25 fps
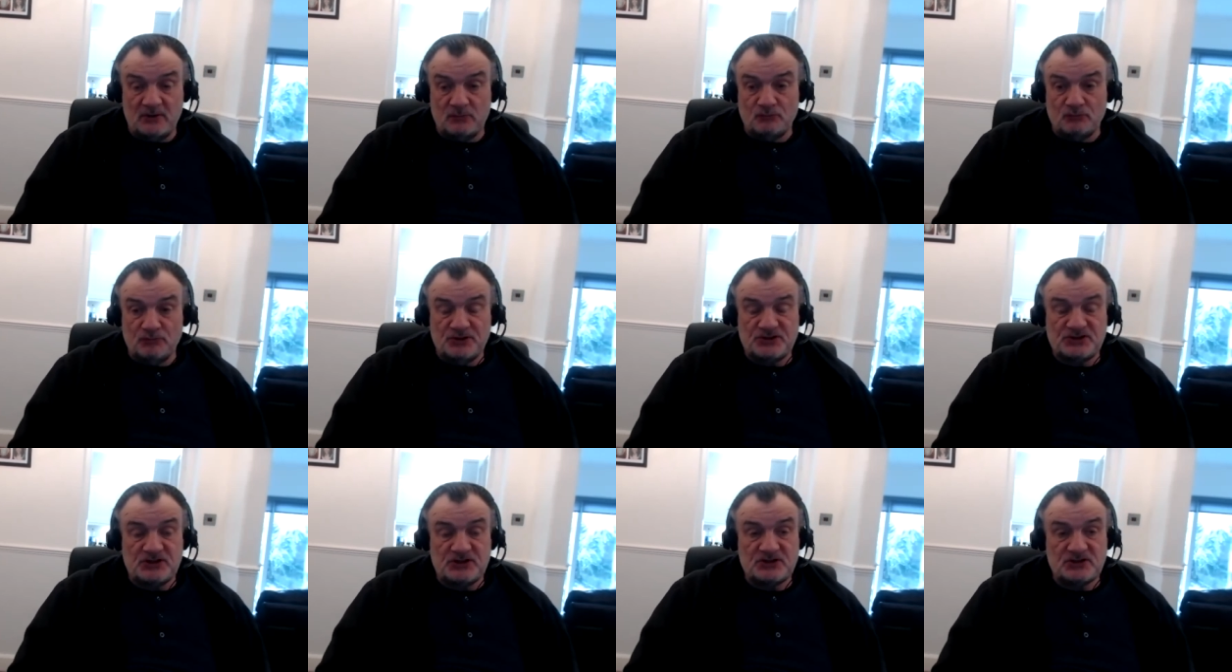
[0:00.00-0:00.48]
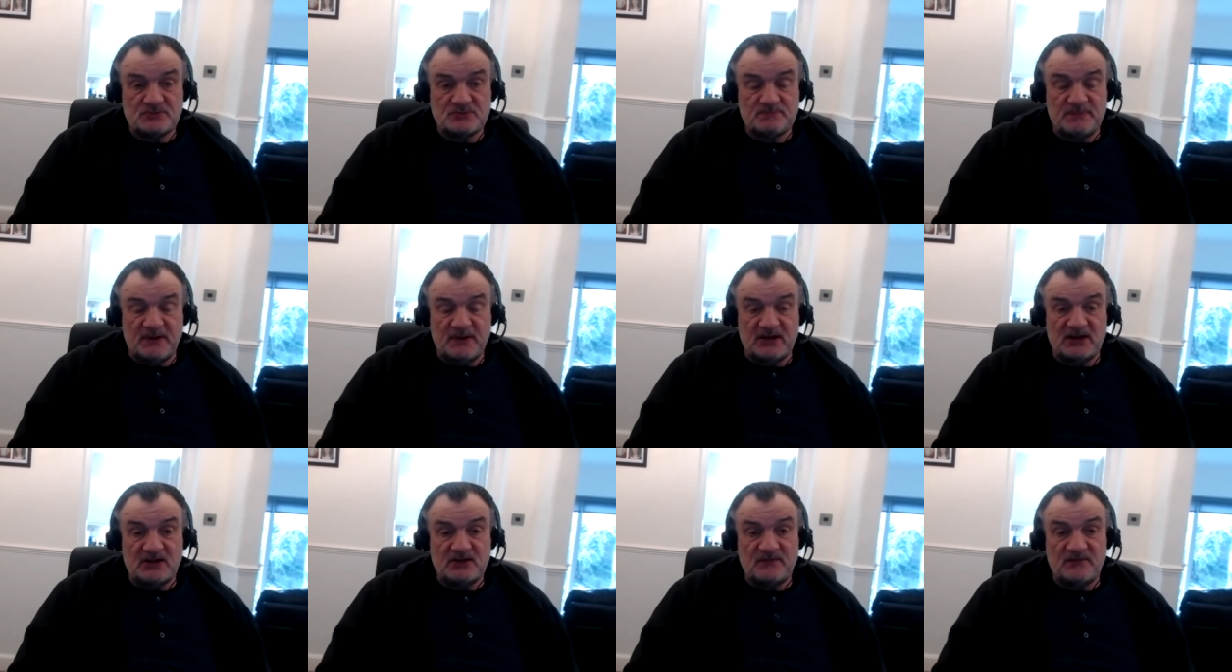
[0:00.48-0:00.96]
richest,
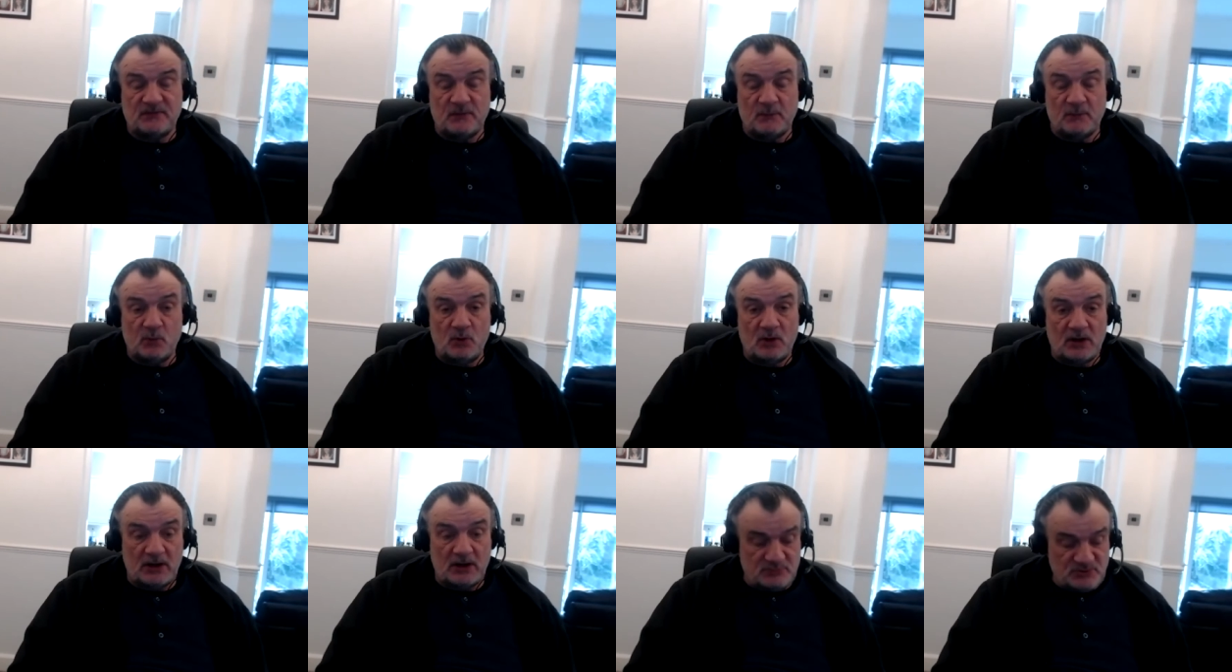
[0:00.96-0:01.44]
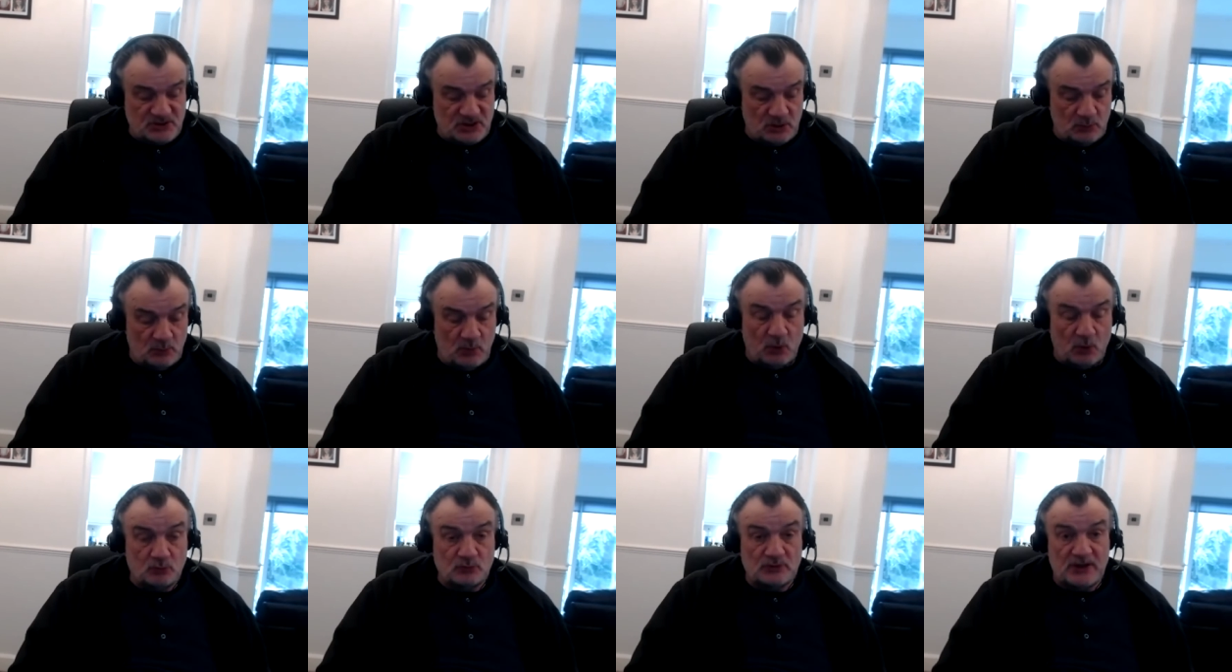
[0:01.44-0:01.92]
biggest football clubs in the
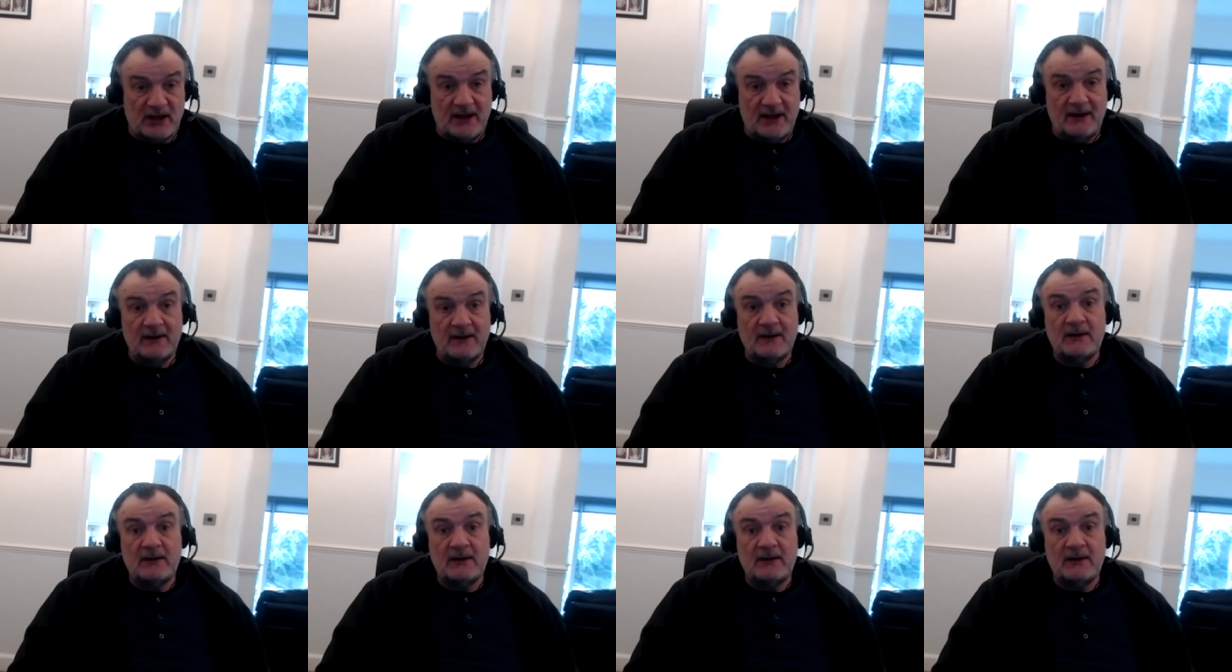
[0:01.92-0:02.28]
world now,